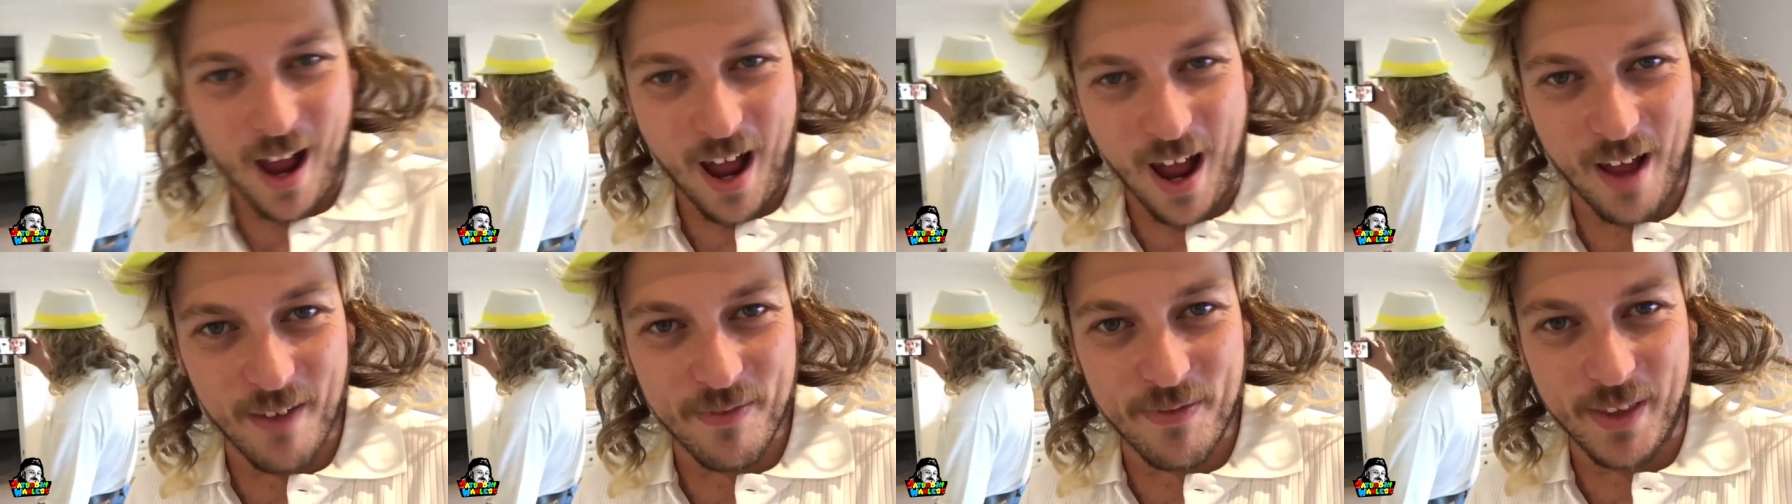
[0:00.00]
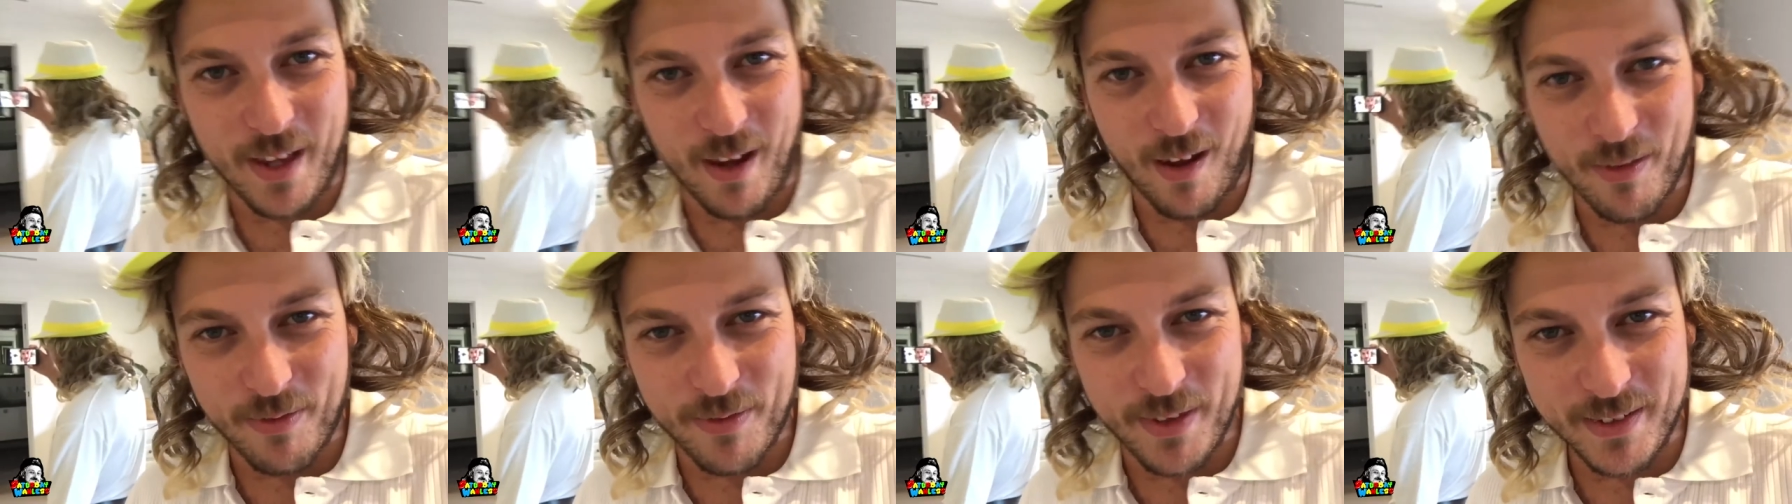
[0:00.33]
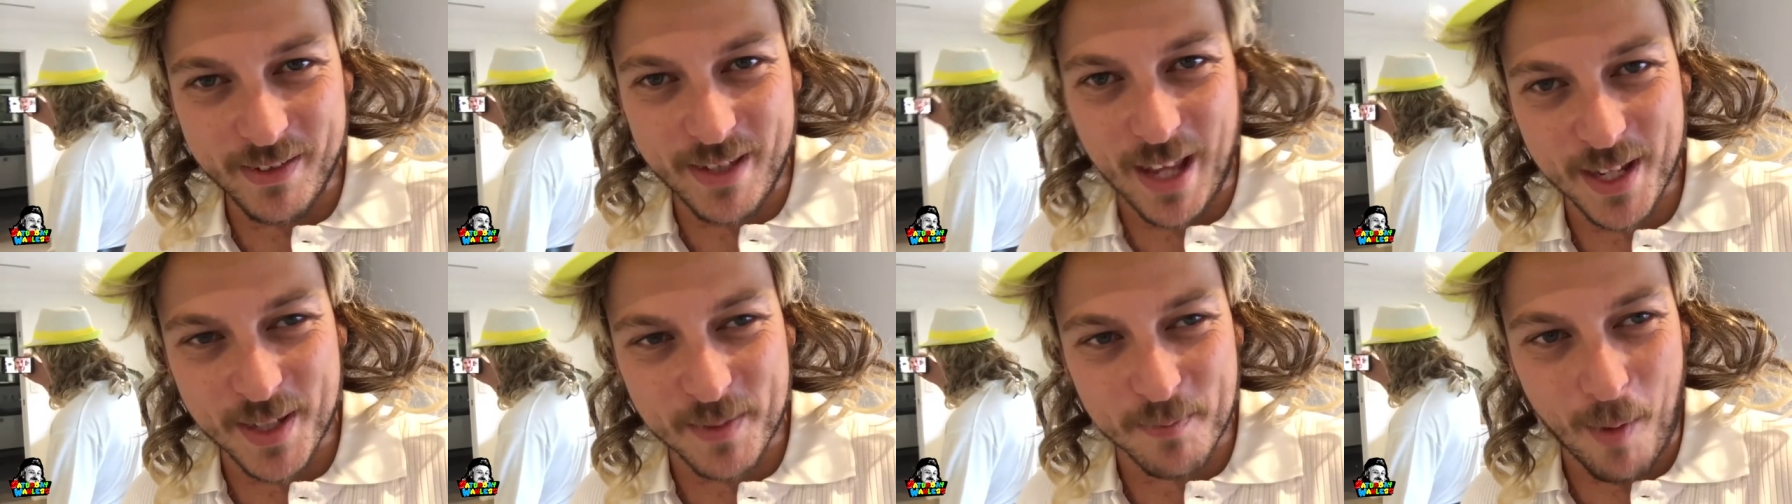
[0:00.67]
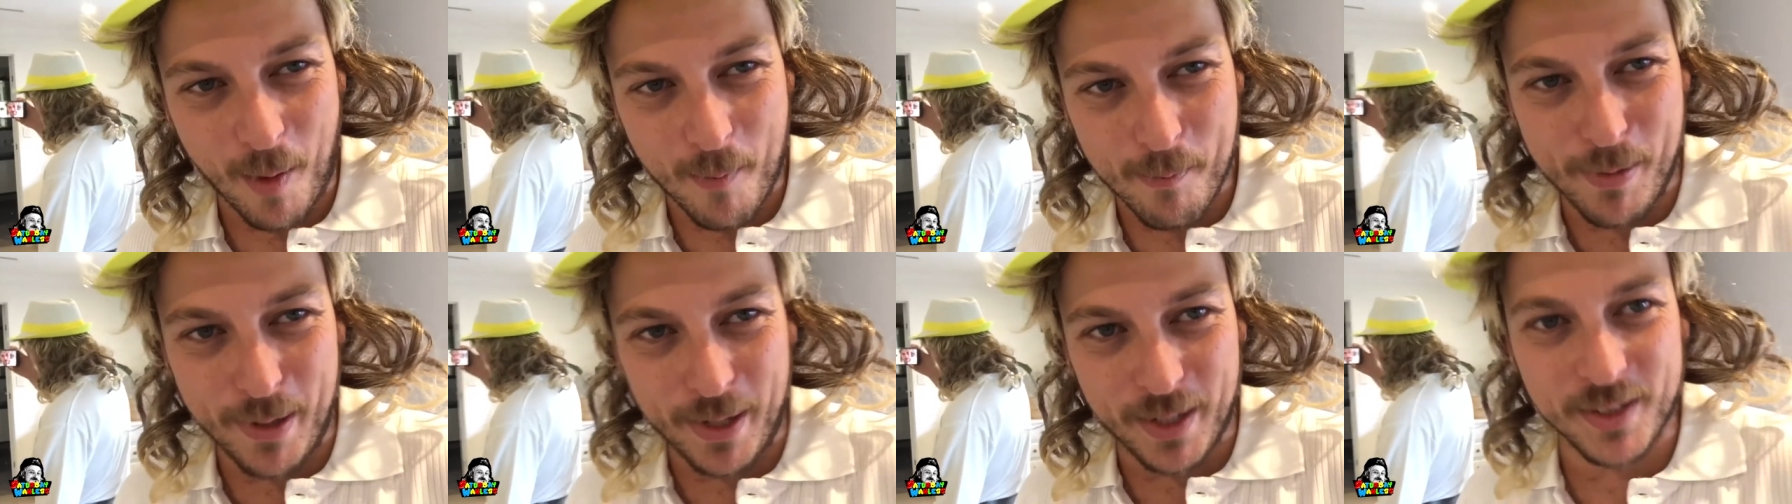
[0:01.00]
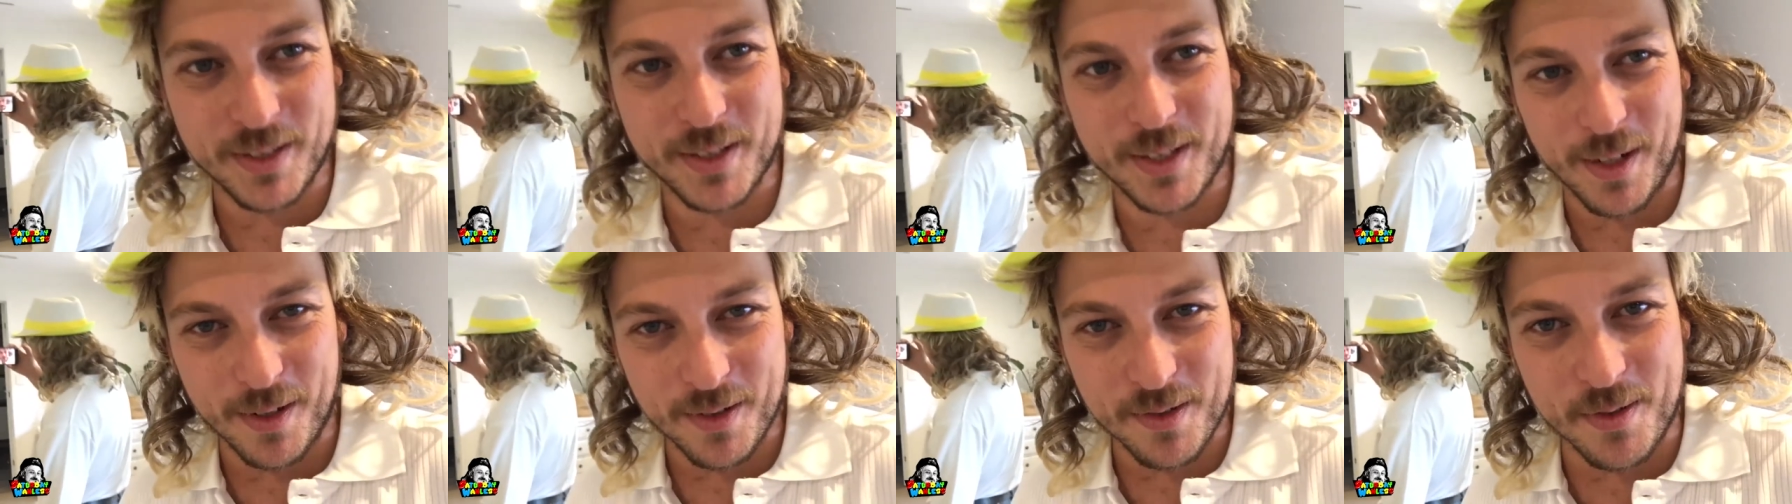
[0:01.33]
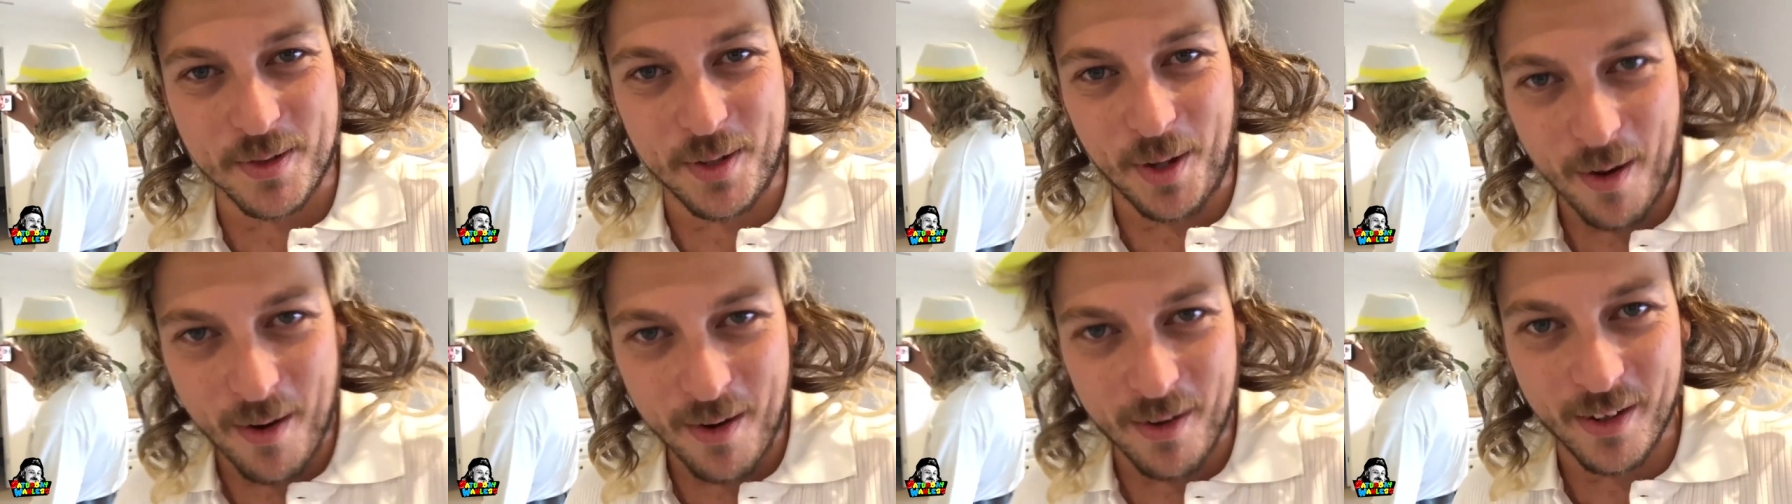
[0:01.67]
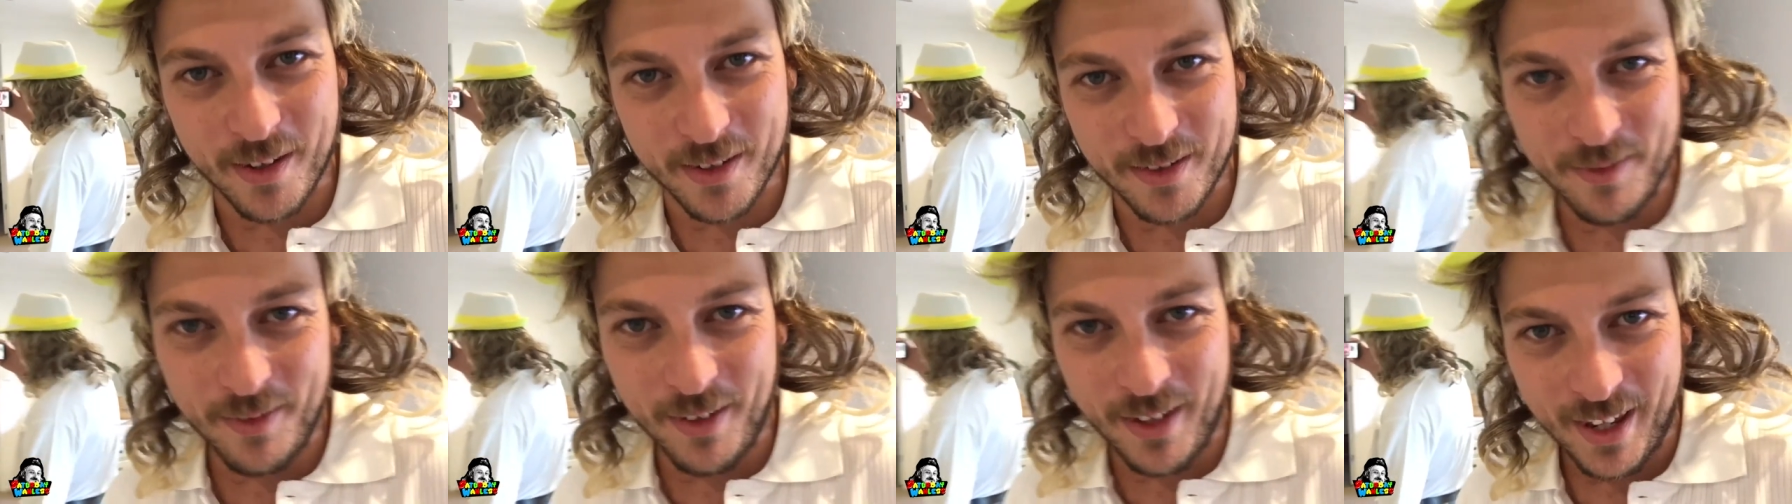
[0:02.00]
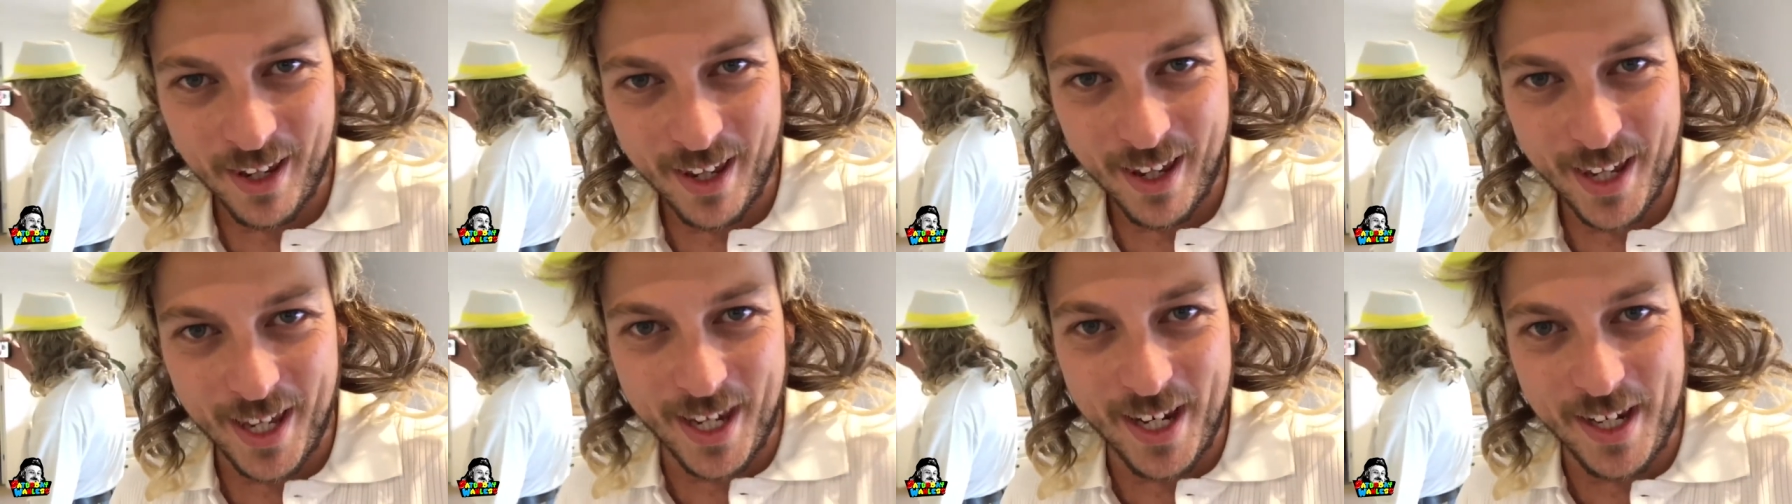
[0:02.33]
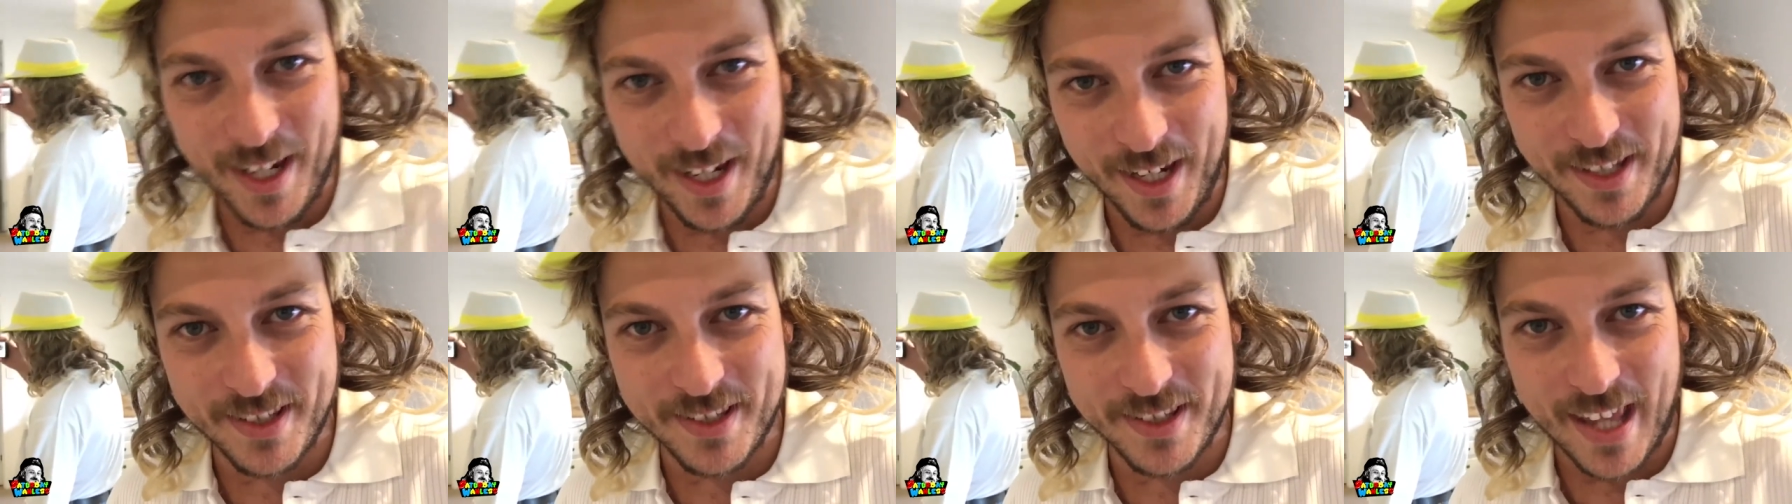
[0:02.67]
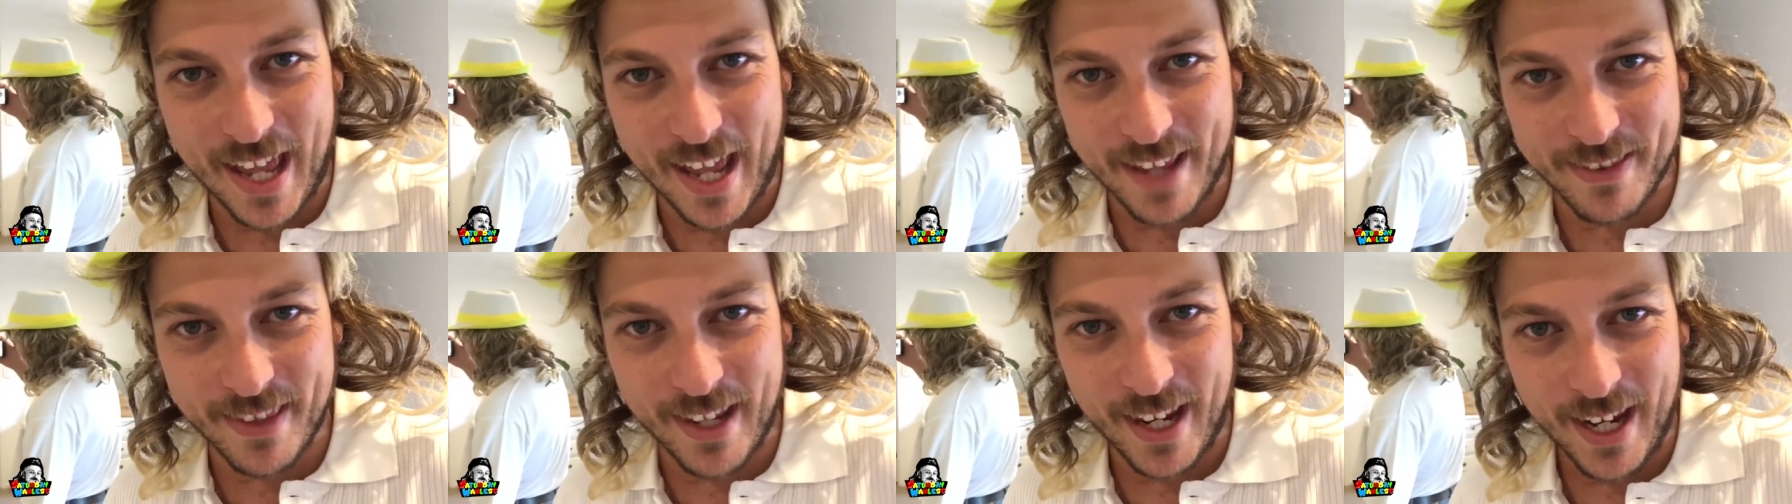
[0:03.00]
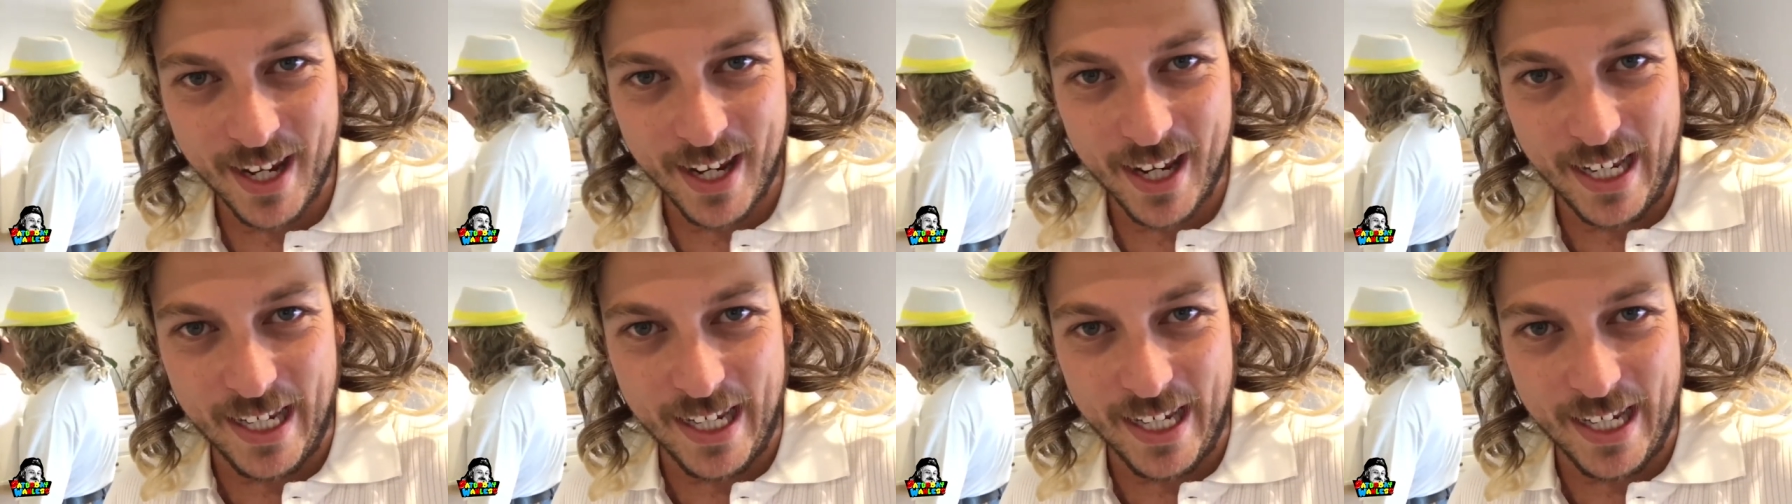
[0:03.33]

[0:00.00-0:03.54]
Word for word: I, th I think that's my biggest concern is that